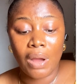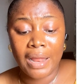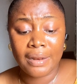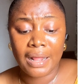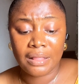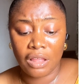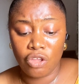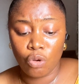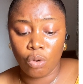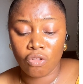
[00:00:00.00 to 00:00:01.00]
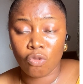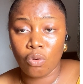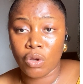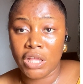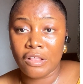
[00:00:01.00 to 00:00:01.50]
another thing you want to
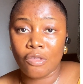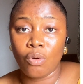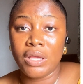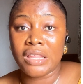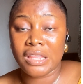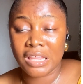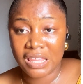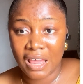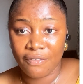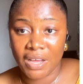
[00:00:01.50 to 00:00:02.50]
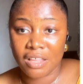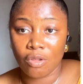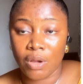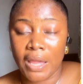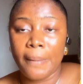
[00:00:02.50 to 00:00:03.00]
look into is the servers,
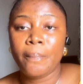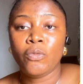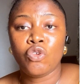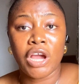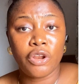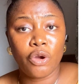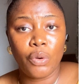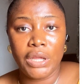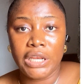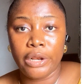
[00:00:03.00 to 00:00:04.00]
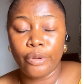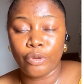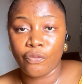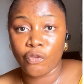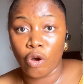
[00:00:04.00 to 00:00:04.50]
okay? You are not going
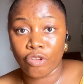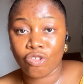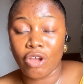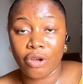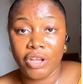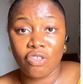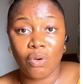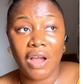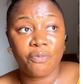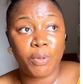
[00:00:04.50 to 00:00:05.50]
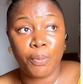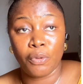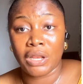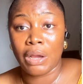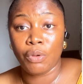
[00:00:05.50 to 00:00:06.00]
alone, of course. You are going to have
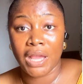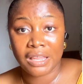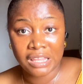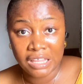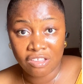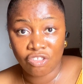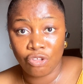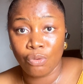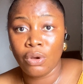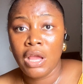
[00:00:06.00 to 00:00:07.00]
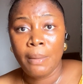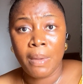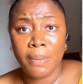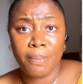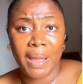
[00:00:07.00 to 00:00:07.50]
people that will assist you,
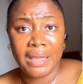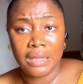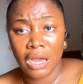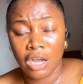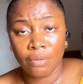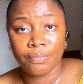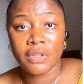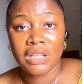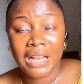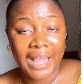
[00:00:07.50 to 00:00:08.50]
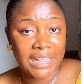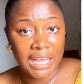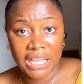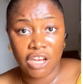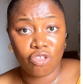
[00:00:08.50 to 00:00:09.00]
maybe by like
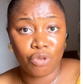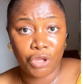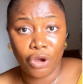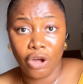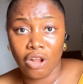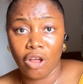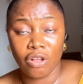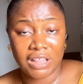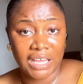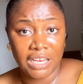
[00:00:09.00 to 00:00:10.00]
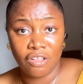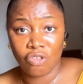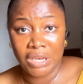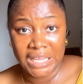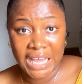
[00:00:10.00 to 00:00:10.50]
taking it to the hall or taking it
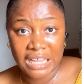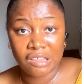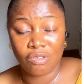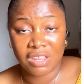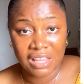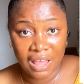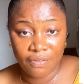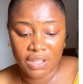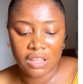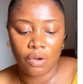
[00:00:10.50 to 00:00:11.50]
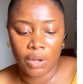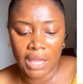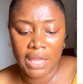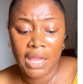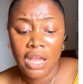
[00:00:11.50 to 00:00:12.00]
to the guests to serve it,
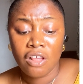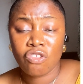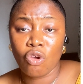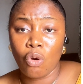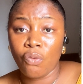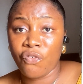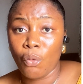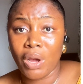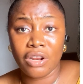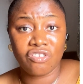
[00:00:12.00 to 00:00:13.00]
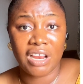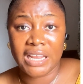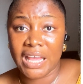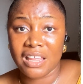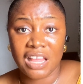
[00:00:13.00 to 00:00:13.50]
okay? So for
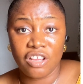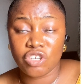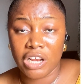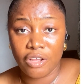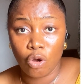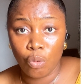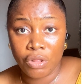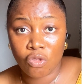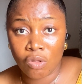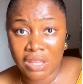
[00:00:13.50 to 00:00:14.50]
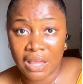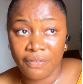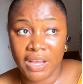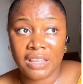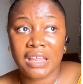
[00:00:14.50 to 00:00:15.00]
100 guests, I usually go with 2
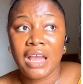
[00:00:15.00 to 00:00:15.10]
servers.